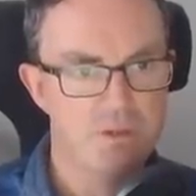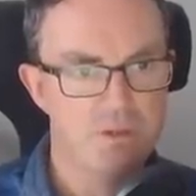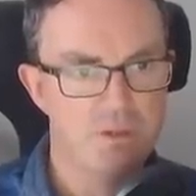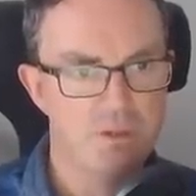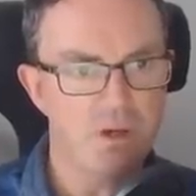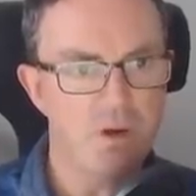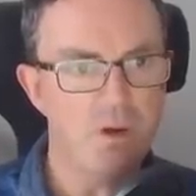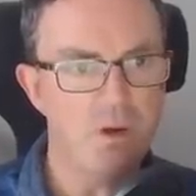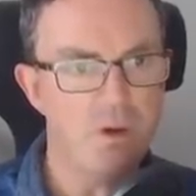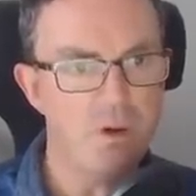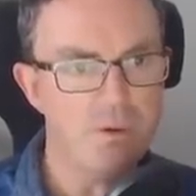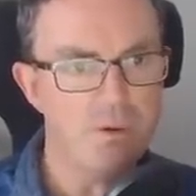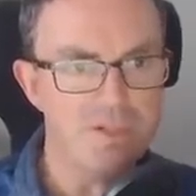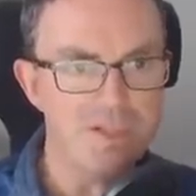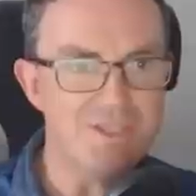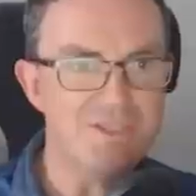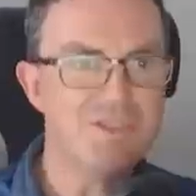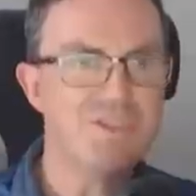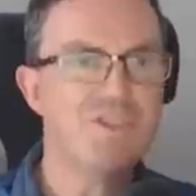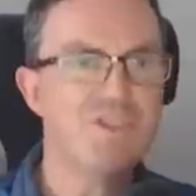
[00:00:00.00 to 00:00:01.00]
Oh,
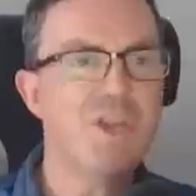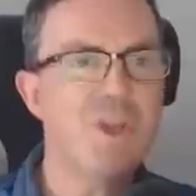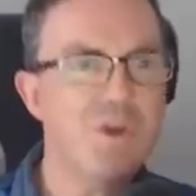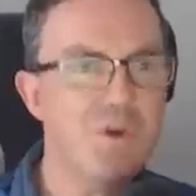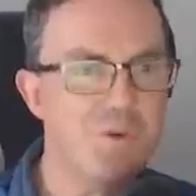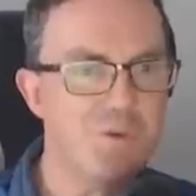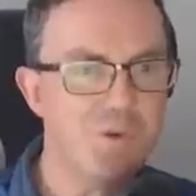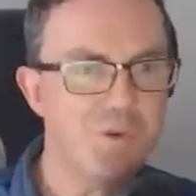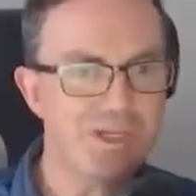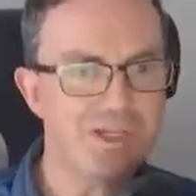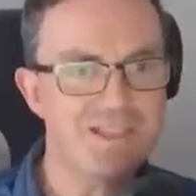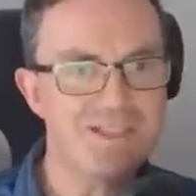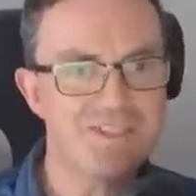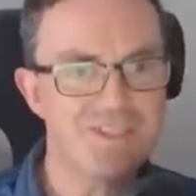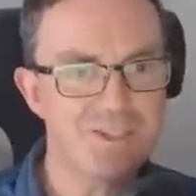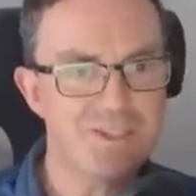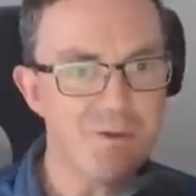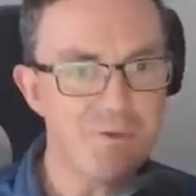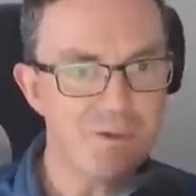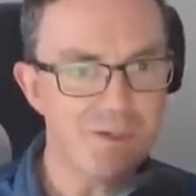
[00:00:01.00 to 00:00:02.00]
that's so it's
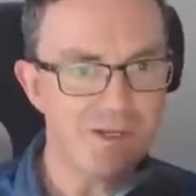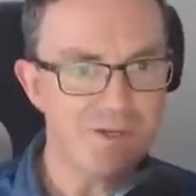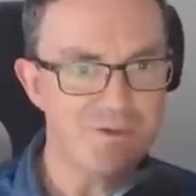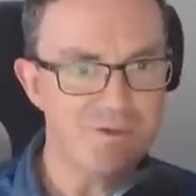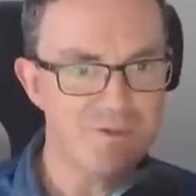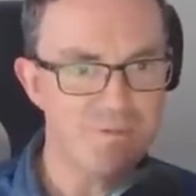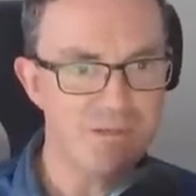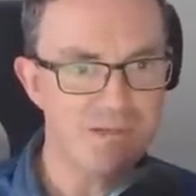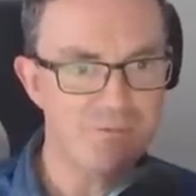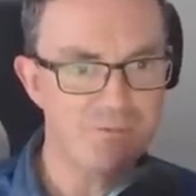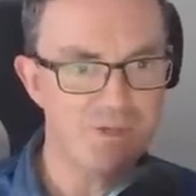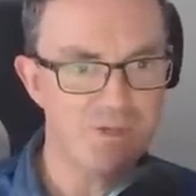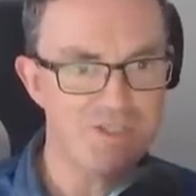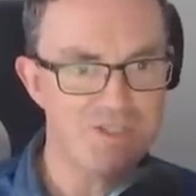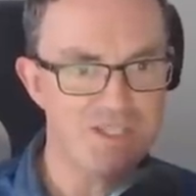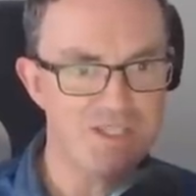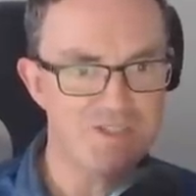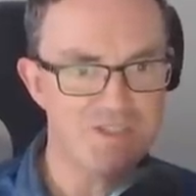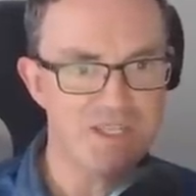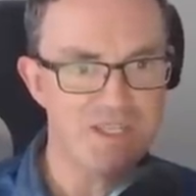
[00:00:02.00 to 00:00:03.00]
so close to being
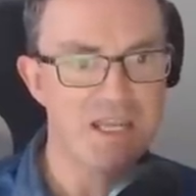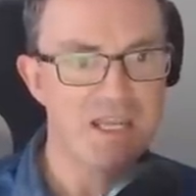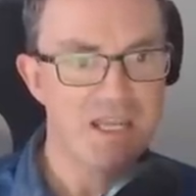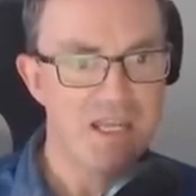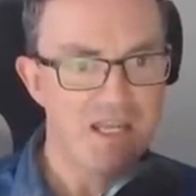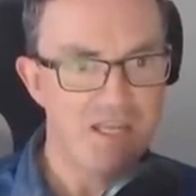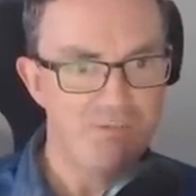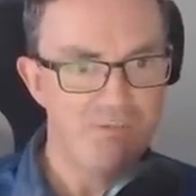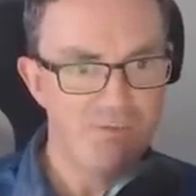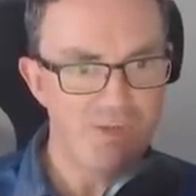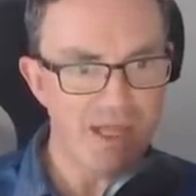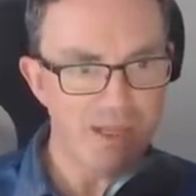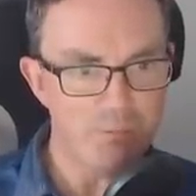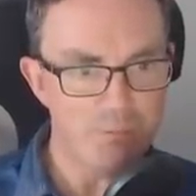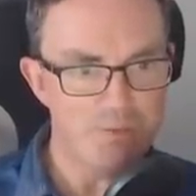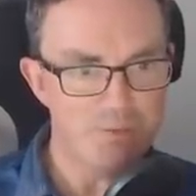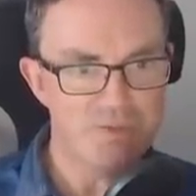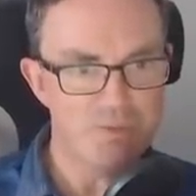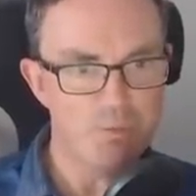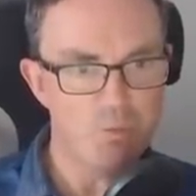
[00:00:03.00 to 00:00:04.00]
pretty, isn't it? If that
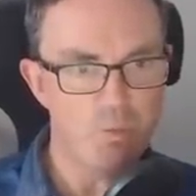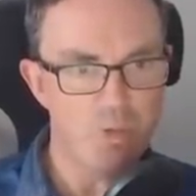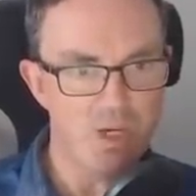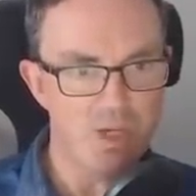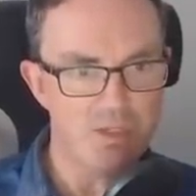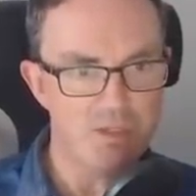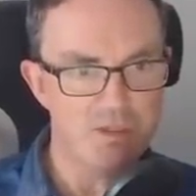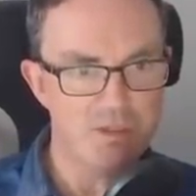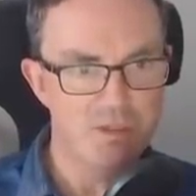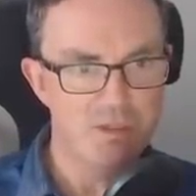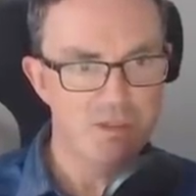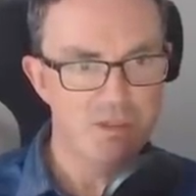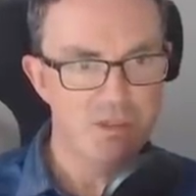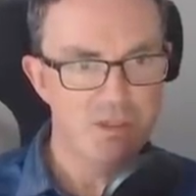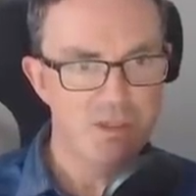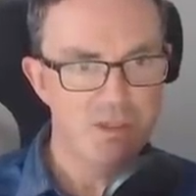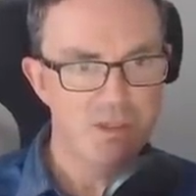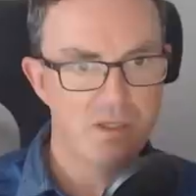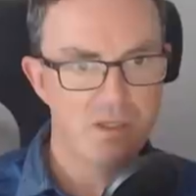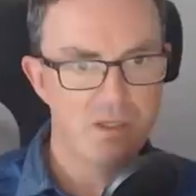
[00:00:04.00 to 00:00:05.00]
was the one,
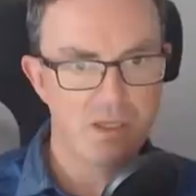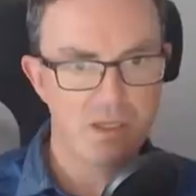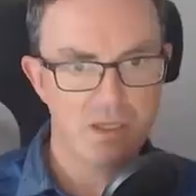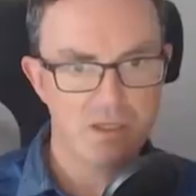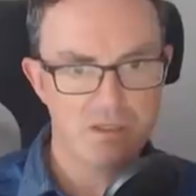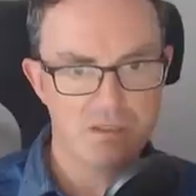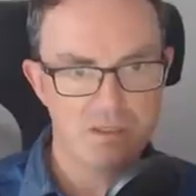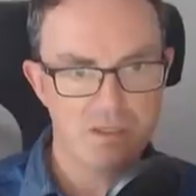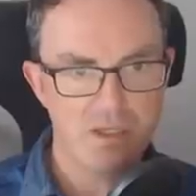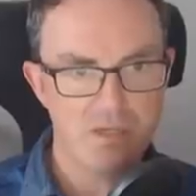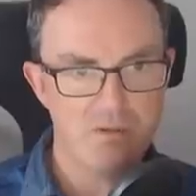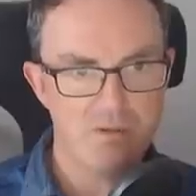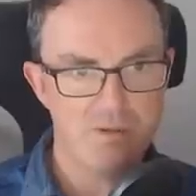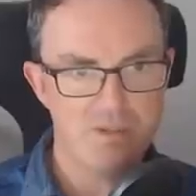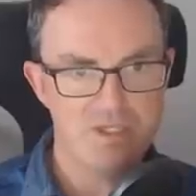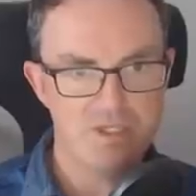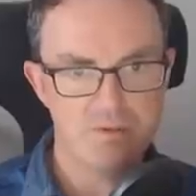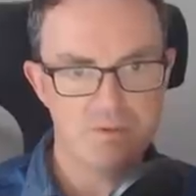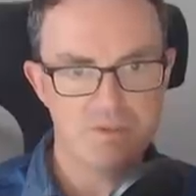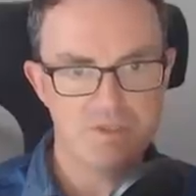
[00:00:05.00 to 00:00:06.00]
I'd know
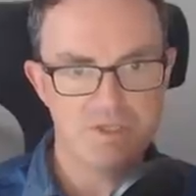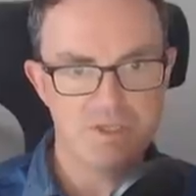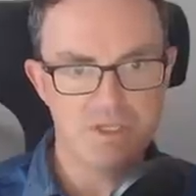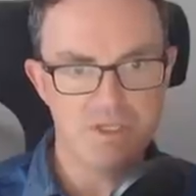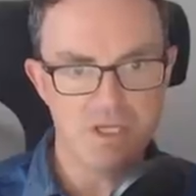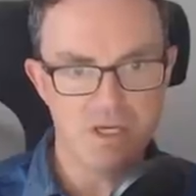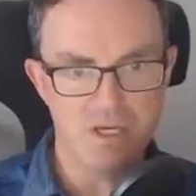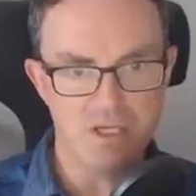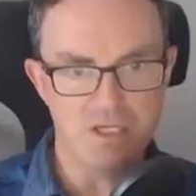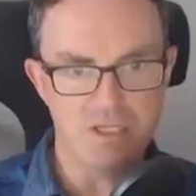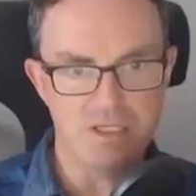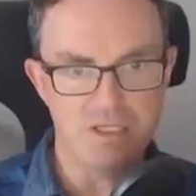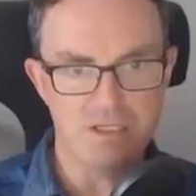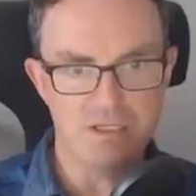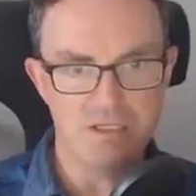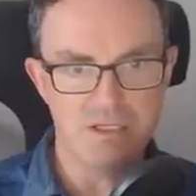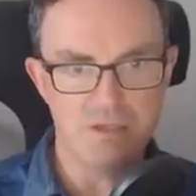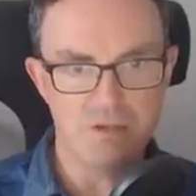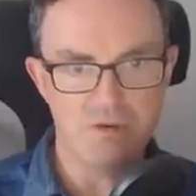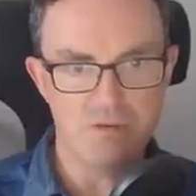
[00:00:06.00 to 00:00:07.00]
this was the nine.
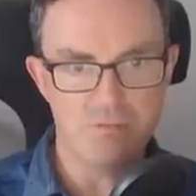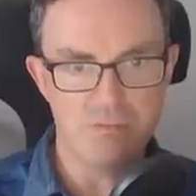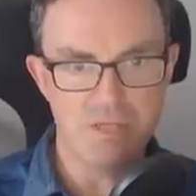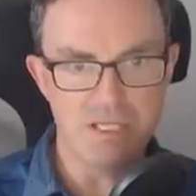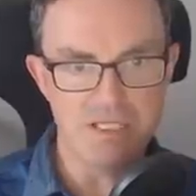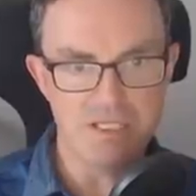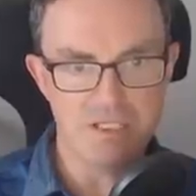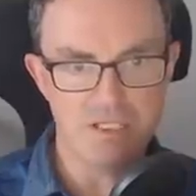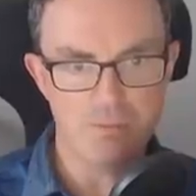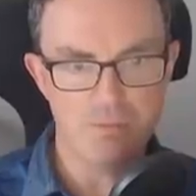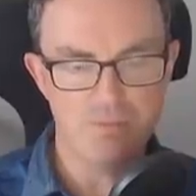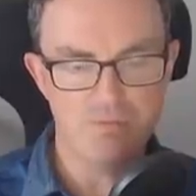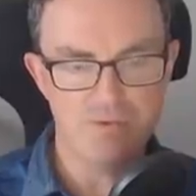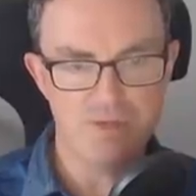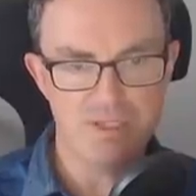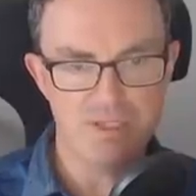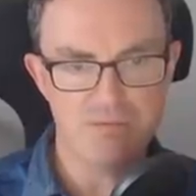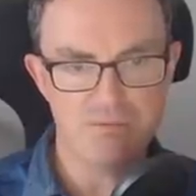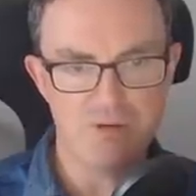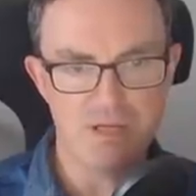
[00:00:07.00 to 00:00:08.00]
I'd know the makeup of
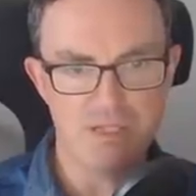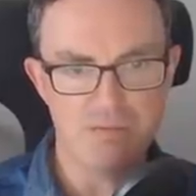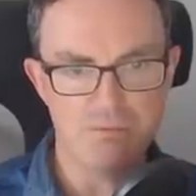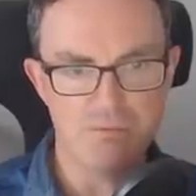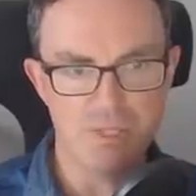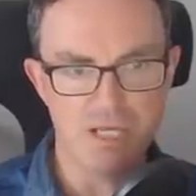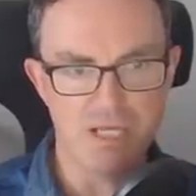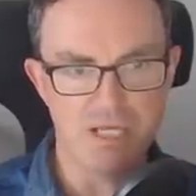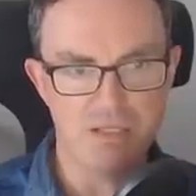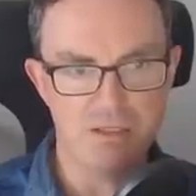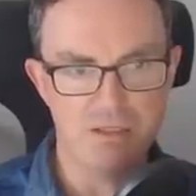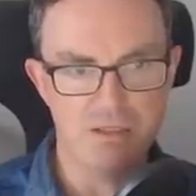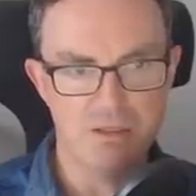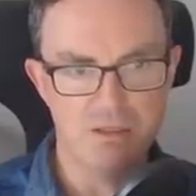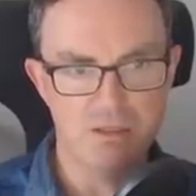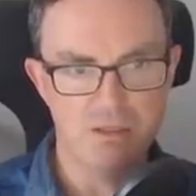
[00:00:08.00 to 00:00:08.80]
this band.